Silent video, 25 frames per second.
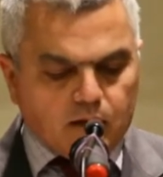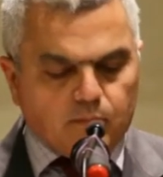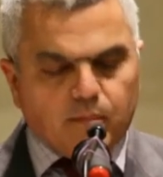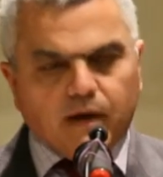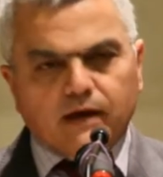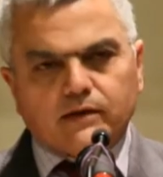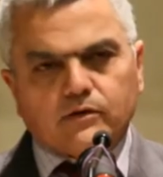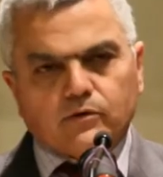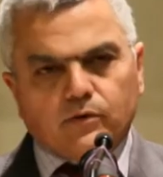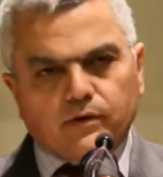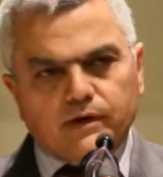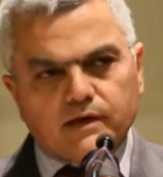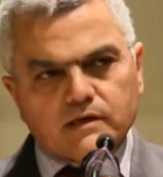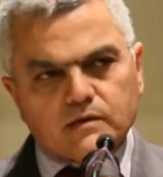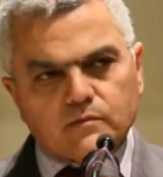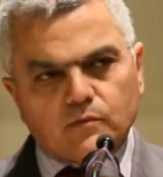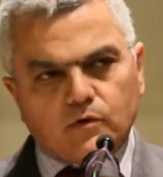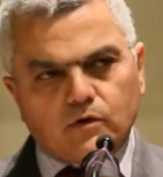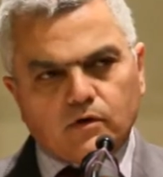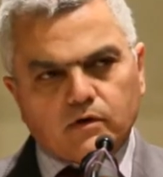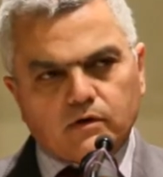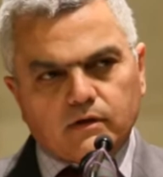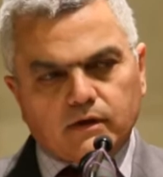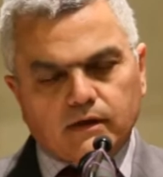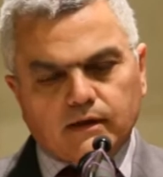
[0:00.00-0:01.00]
My talk is
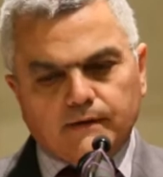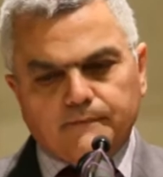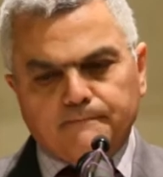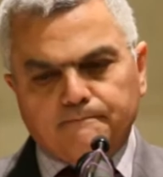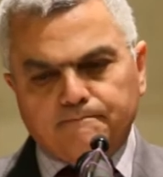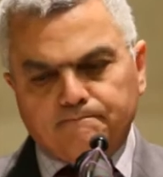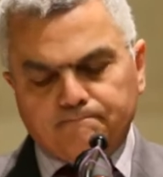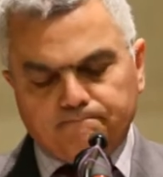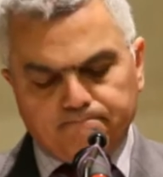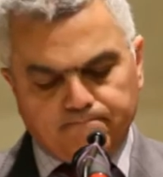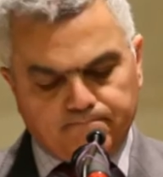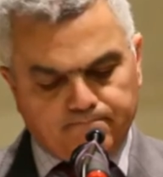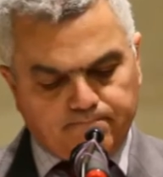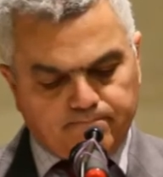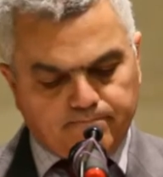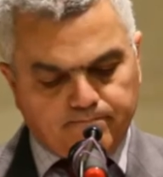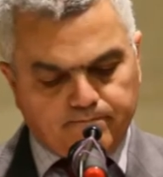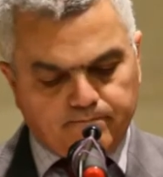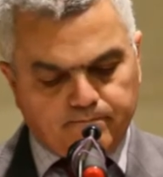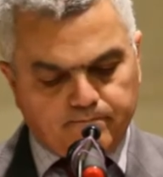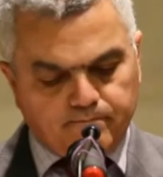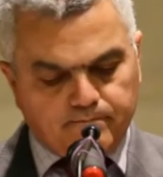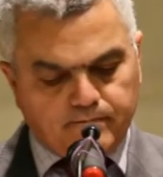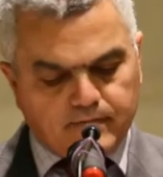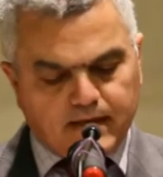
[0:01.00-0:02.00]
more
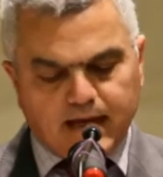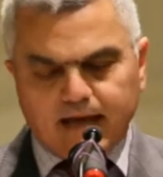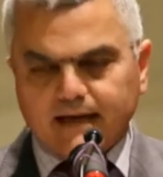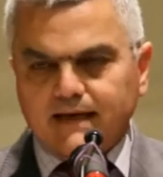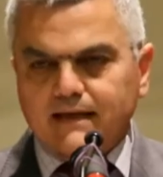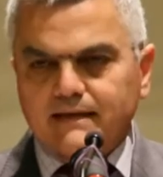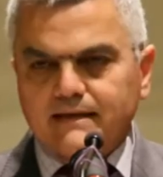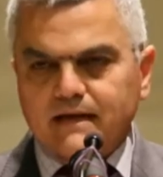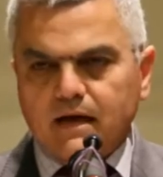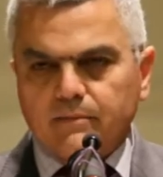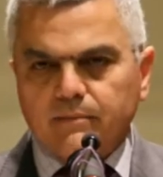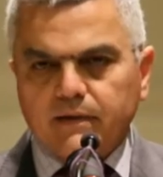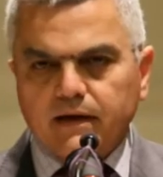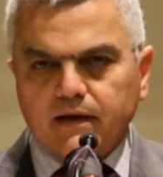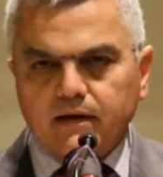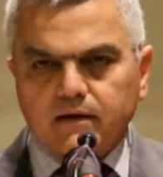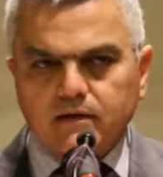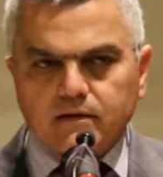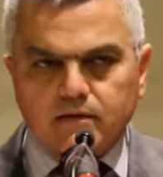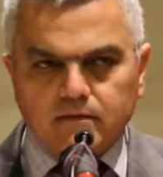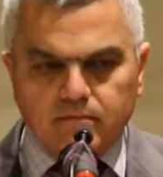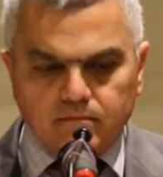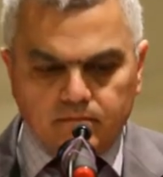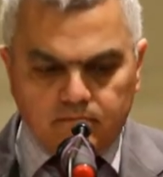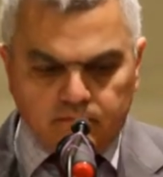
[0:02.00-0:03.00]

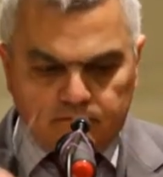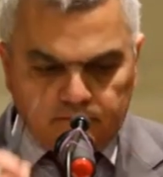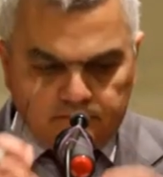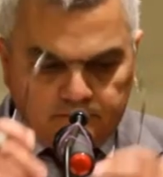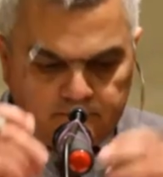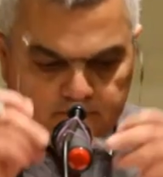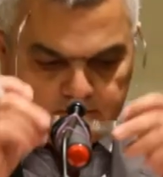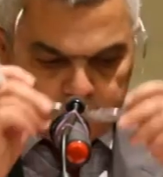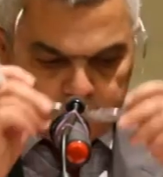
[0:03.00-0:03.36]
academic.